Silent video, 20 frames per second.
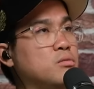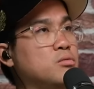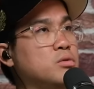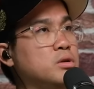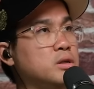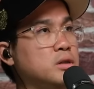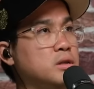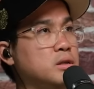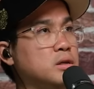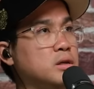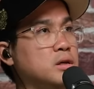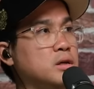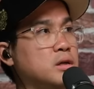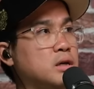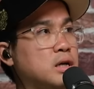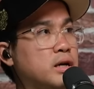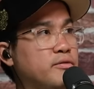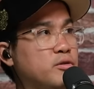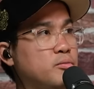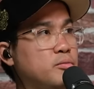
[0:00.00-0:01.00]
okay? Wouldn't
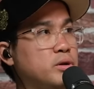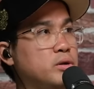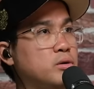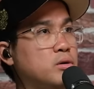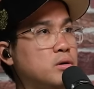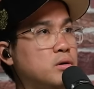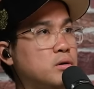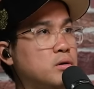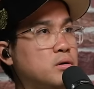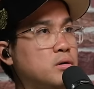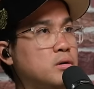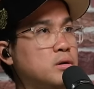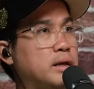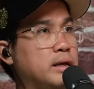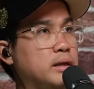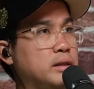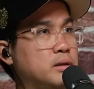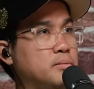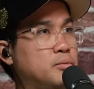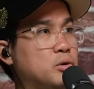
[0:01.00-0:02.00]
the government or
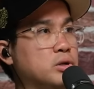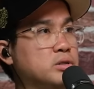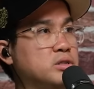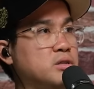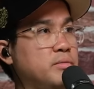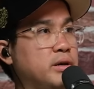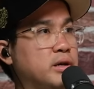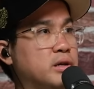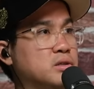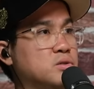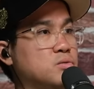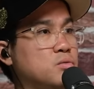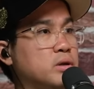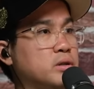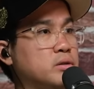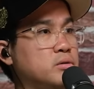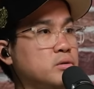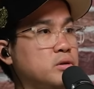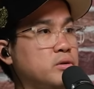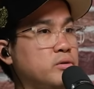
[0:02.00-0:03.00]
like the policymakers
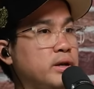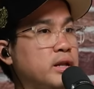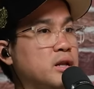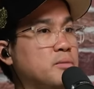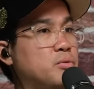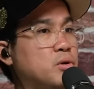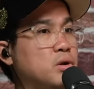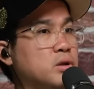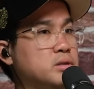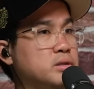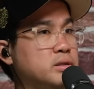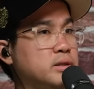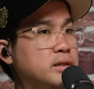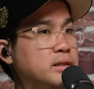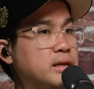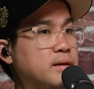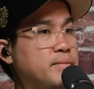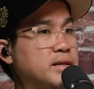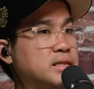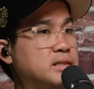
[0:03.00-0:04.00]
want to create a
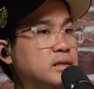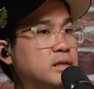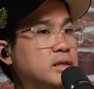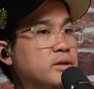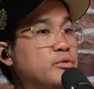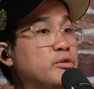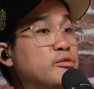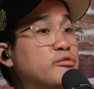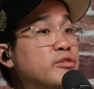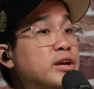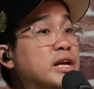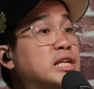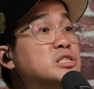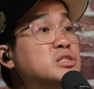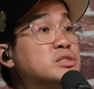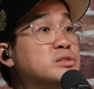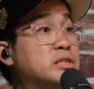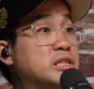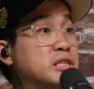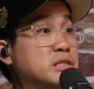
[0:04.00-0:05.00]
policy that basically
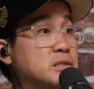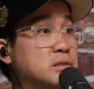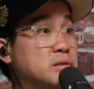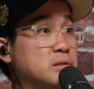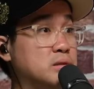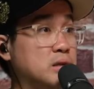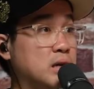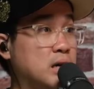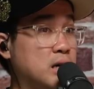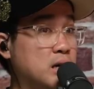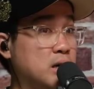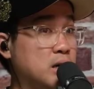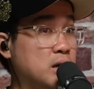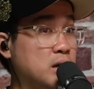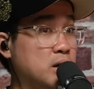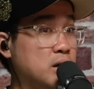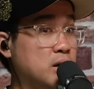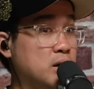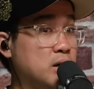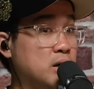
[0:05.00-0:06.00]
refrains these
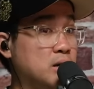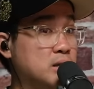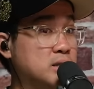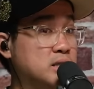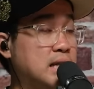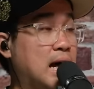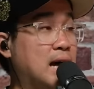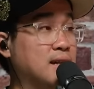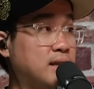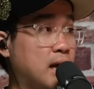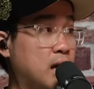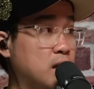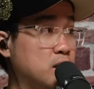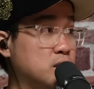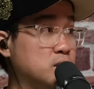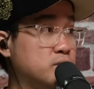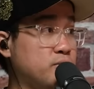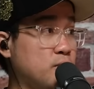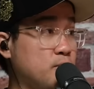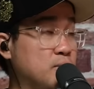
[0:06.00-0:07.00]
uh, star
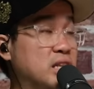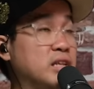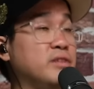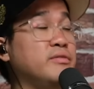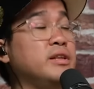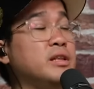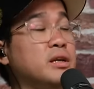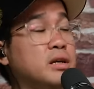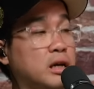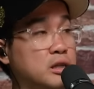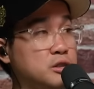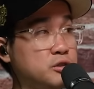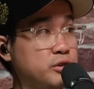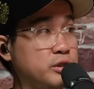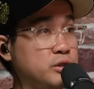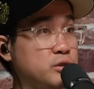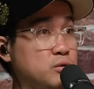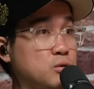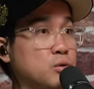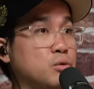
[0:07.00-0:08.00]
talents from leaving the
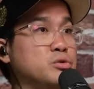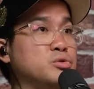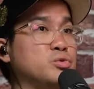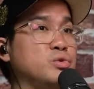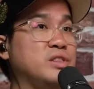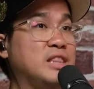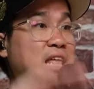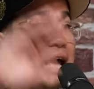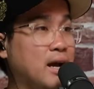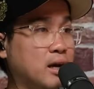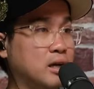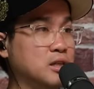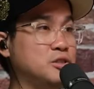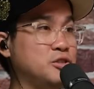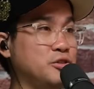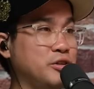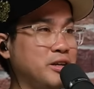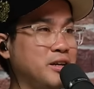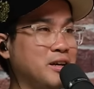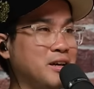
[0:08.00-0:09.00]
country to go into that
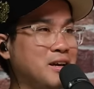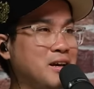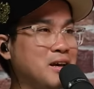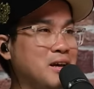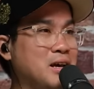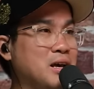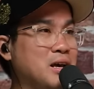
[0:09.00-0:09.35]
country,